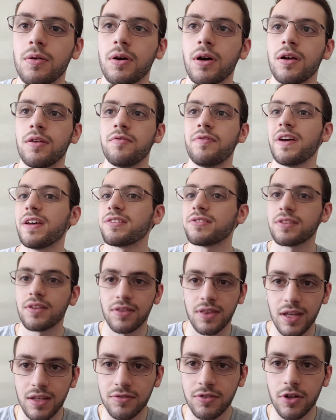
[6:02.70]
invest in
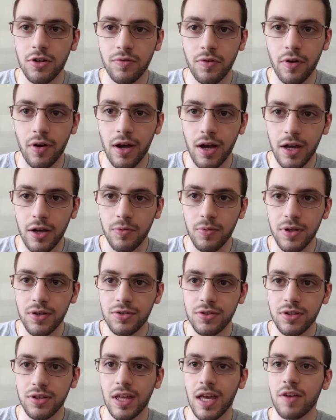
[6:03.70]
things that are very high
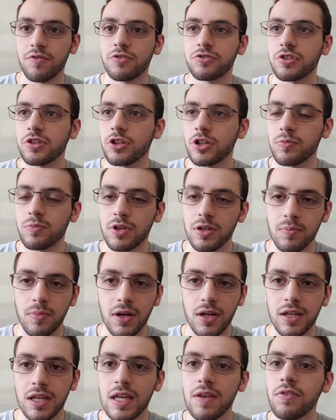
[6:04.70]
risk. They have just a little bit of
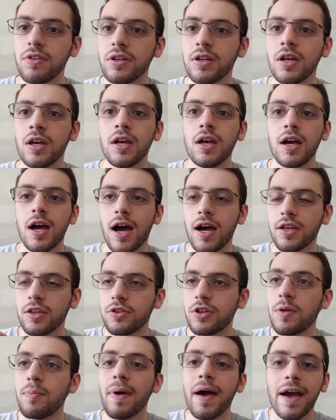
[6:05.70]
money. Even
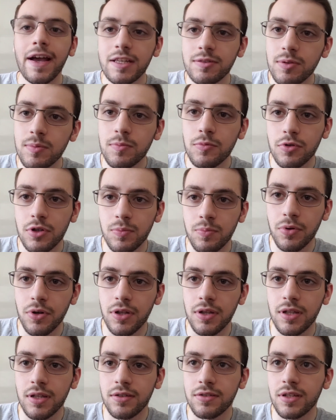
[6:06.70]
the maximum you can put
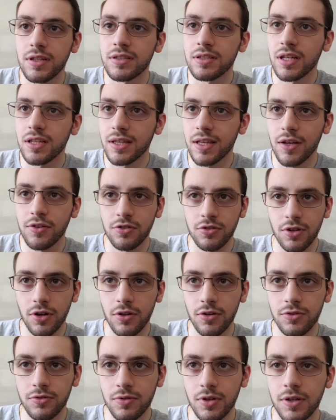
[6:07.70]
in this is
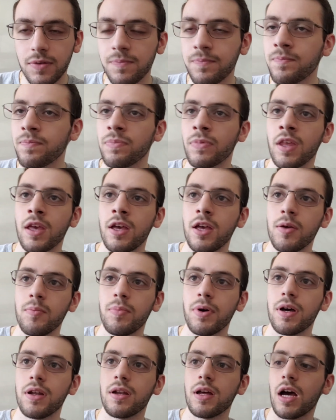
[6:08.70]
$10,000, right?
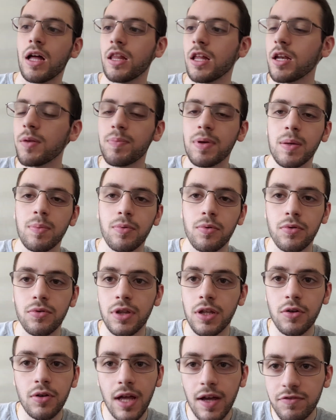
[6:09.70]
But a lot of people,
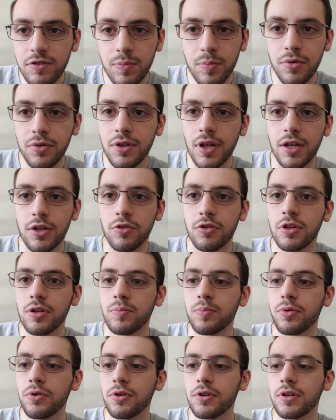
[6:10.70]
they don't have to put that. You can
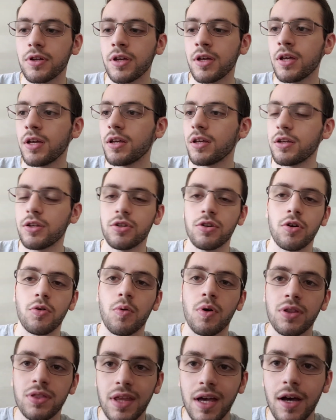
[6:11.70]
put
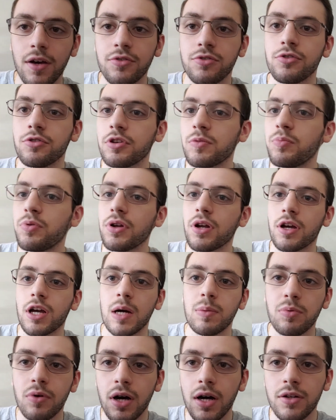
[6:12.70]
1,000. You can put a
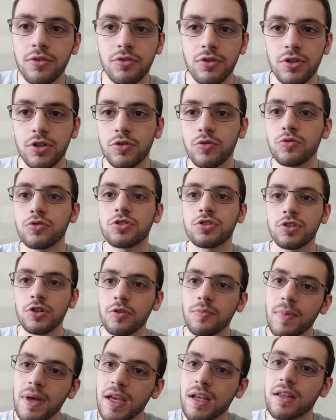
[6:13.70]
couple hundred. You'll still
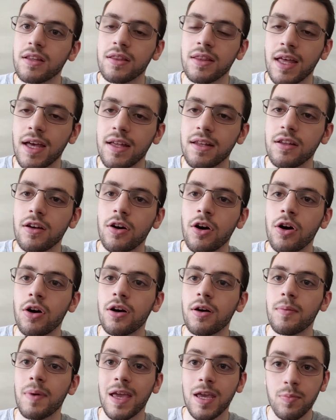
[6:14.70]
make that
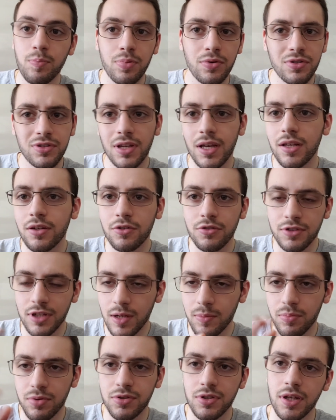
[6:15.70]
8% or
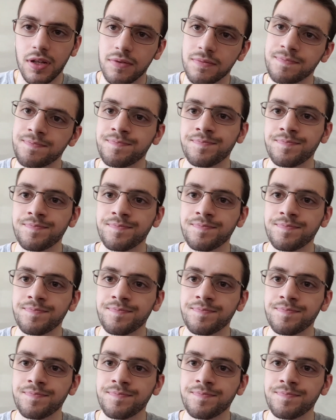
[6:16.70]
10%